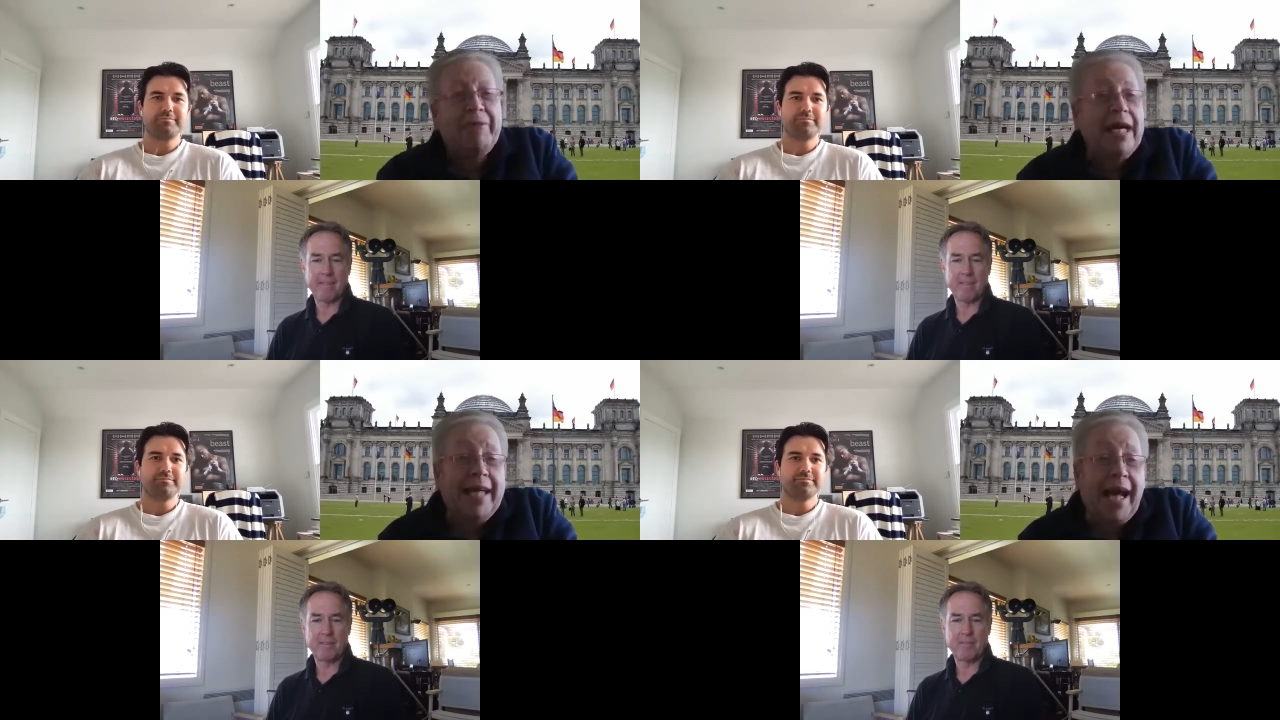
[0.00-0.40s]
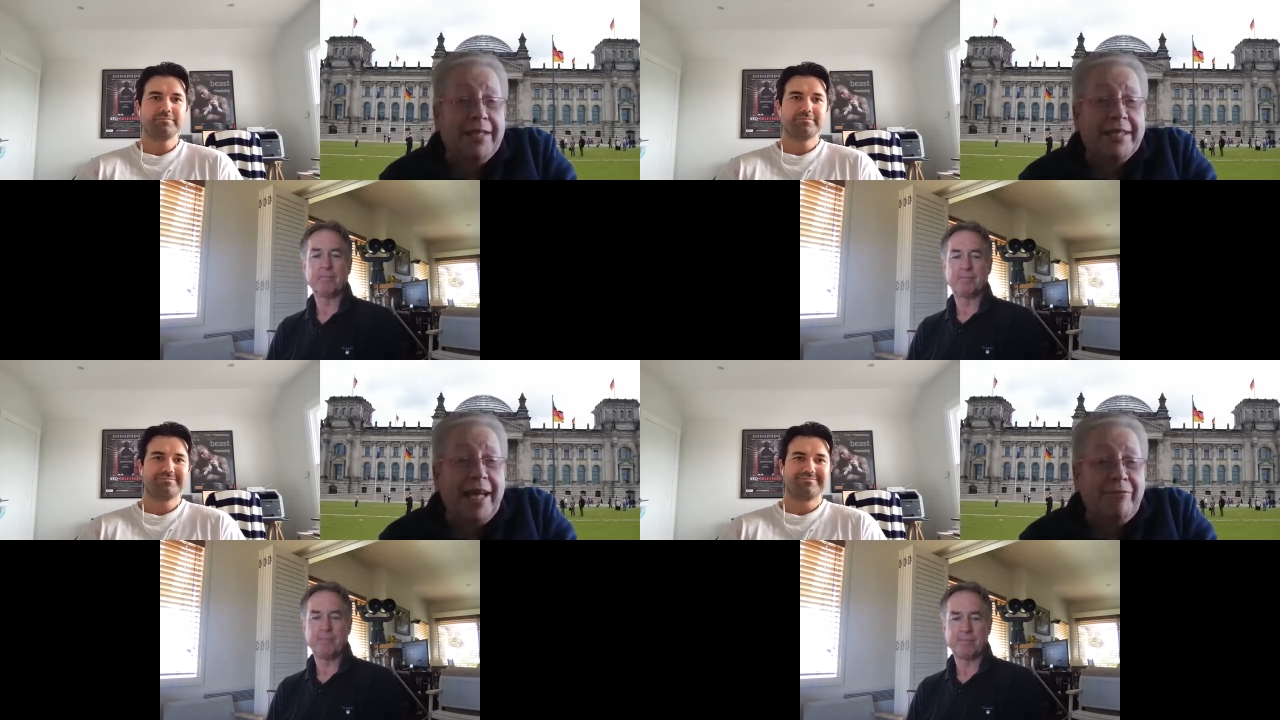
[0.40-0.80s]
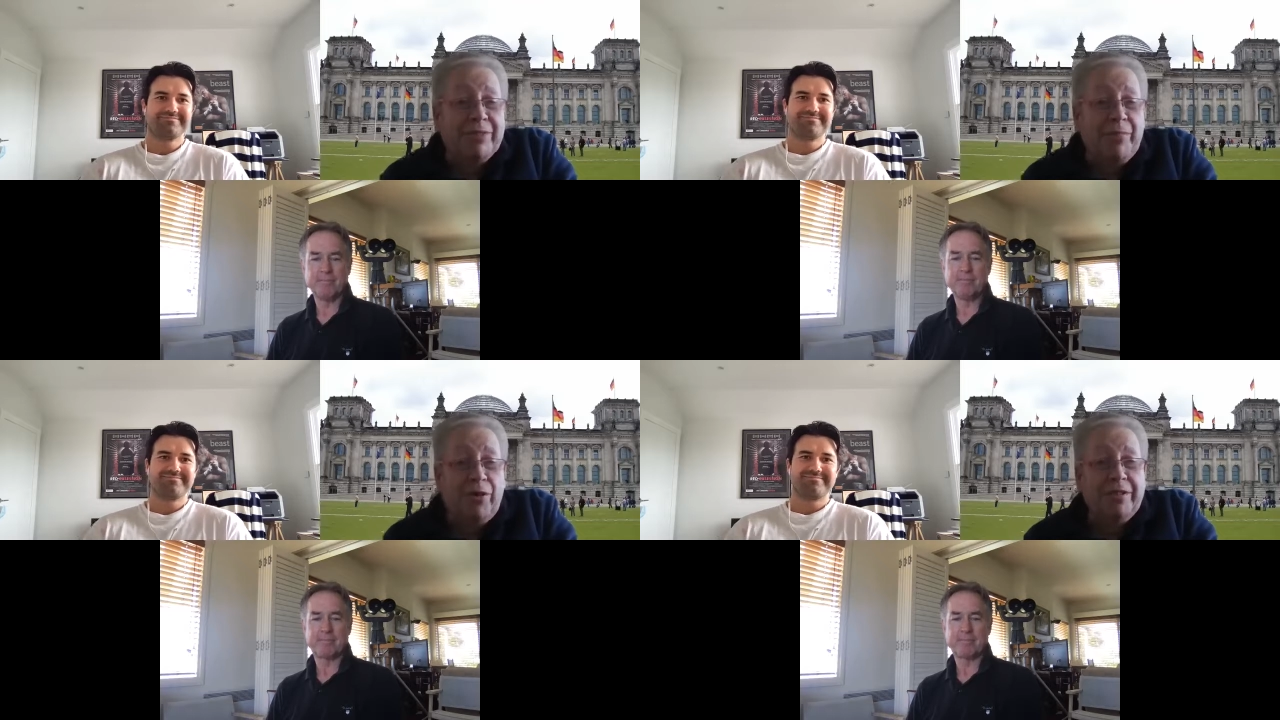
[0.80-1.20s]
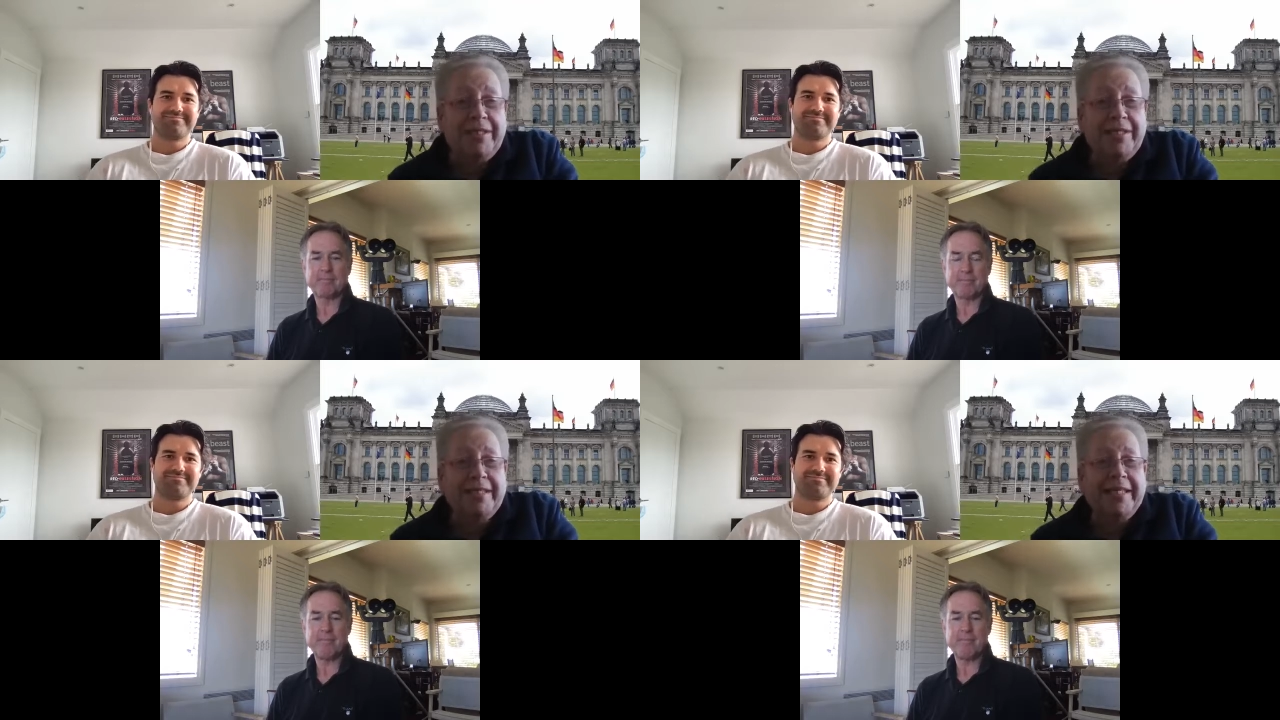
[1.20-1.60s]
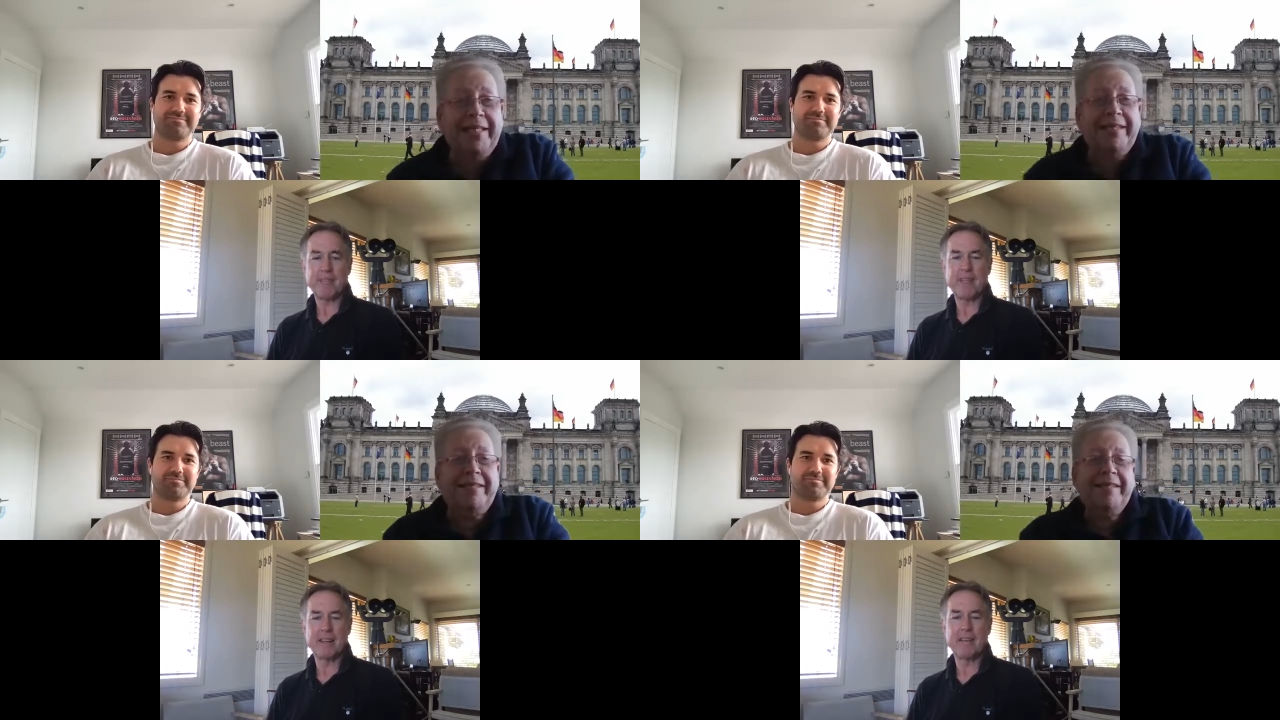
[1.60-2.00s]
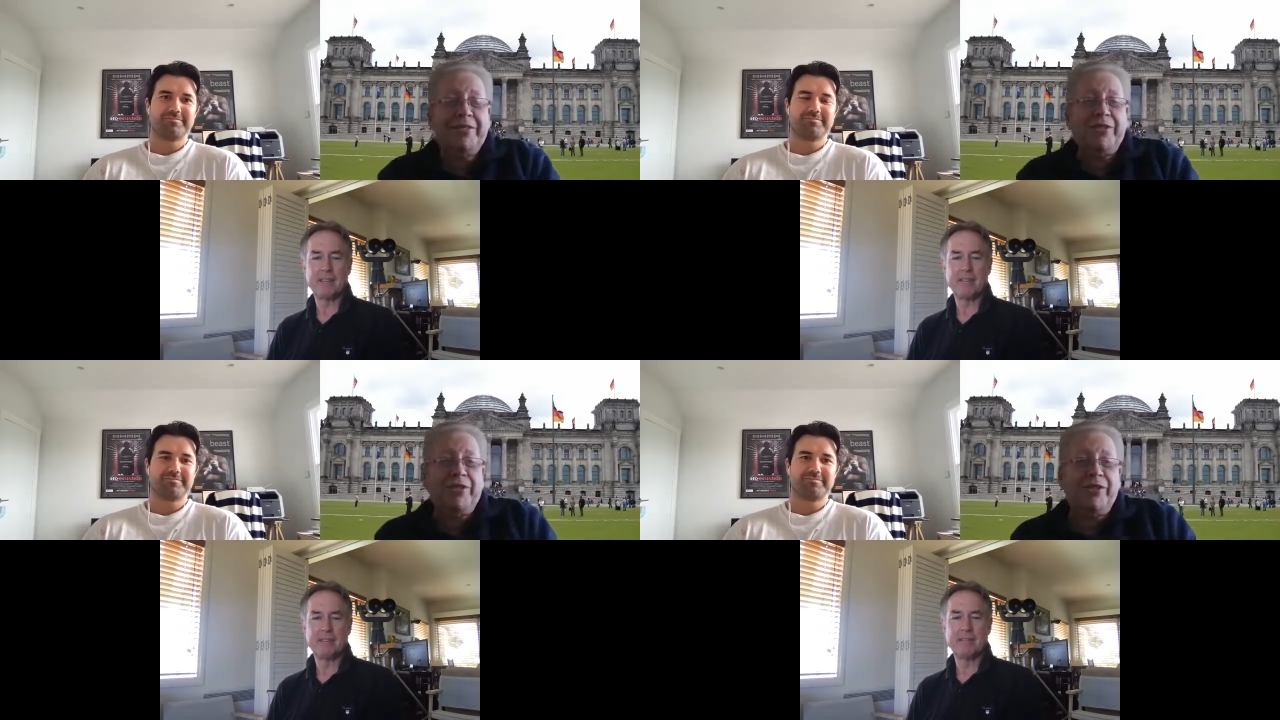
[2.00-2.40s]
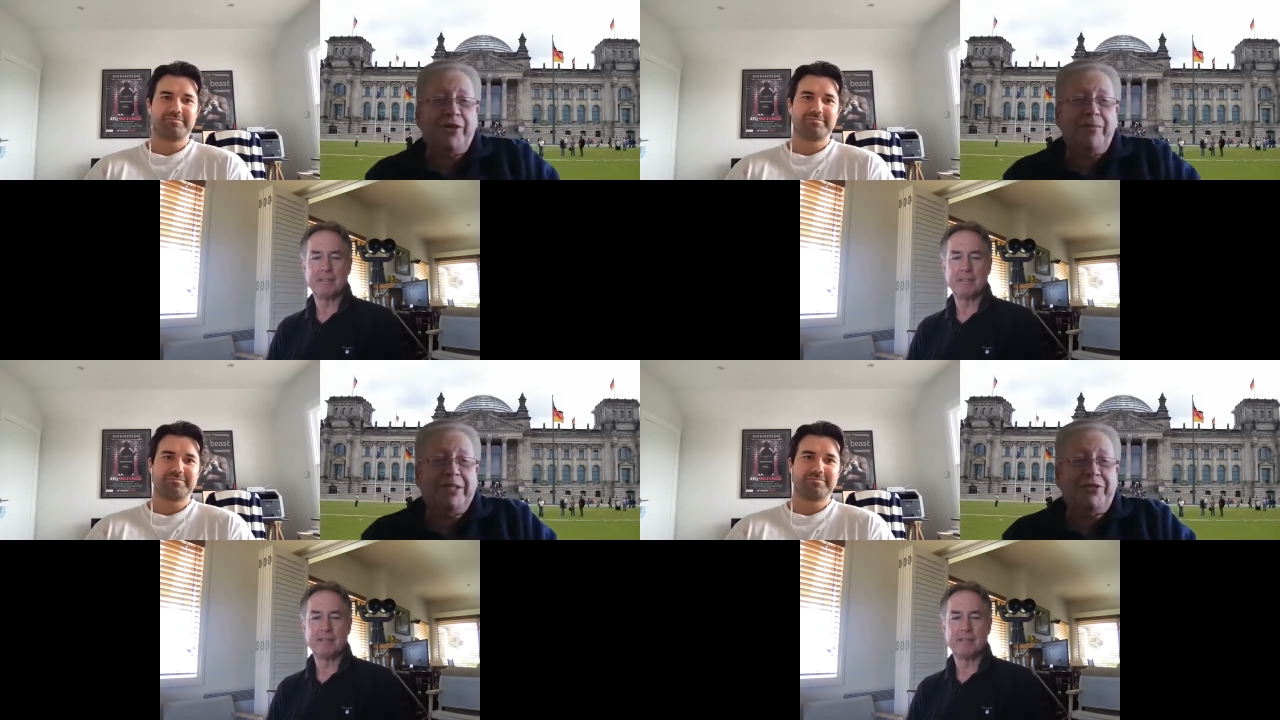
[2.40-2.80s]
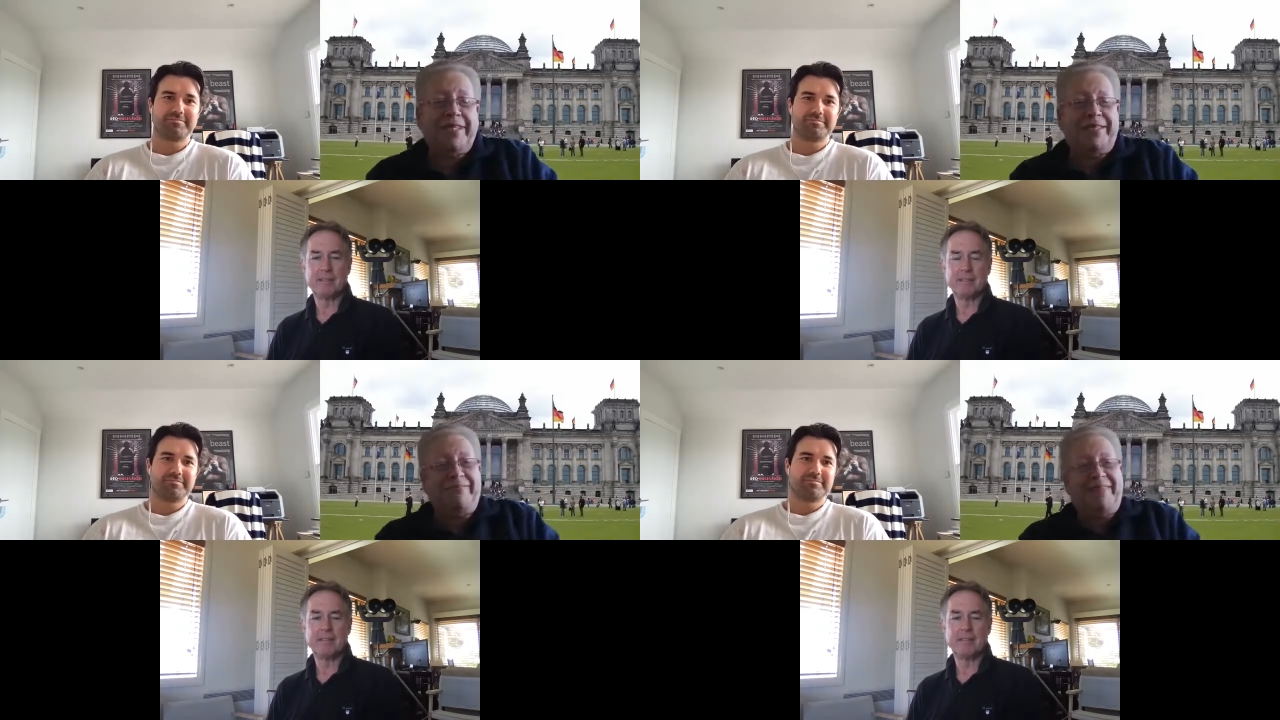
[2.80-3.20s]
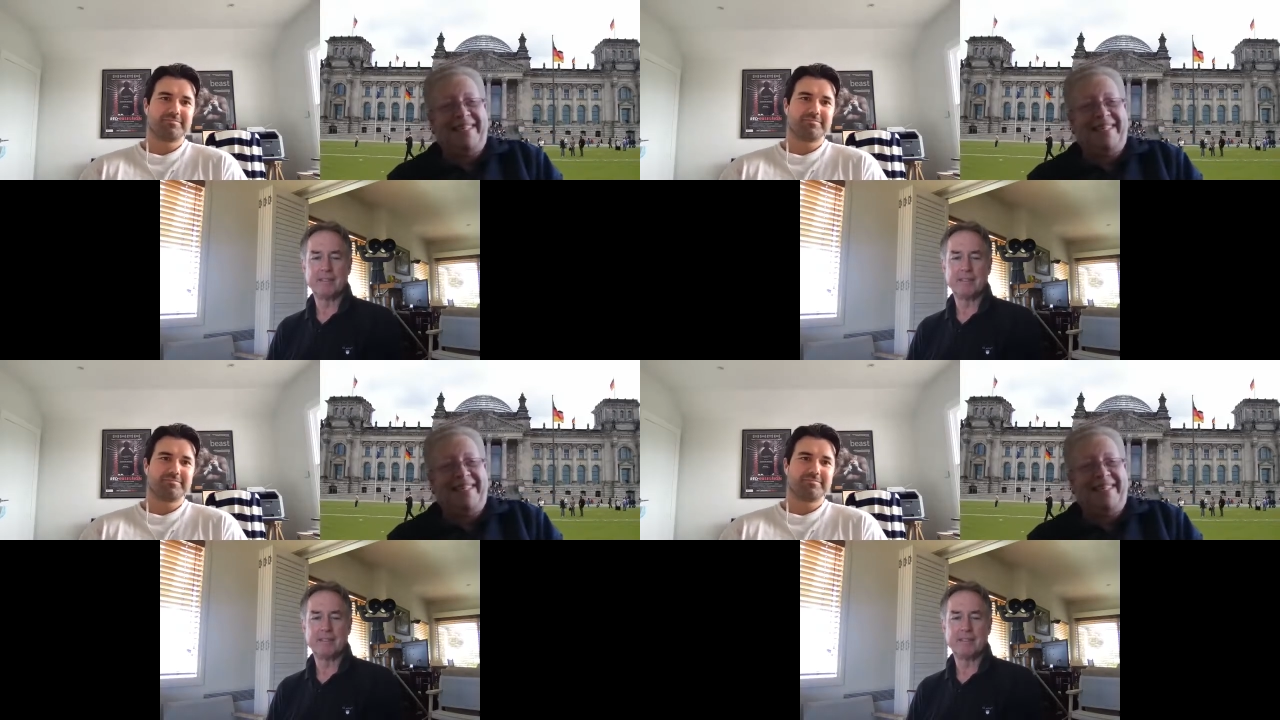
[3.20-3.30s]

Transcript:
Speaker 1: and and how did they respond to the uh, to your documentary?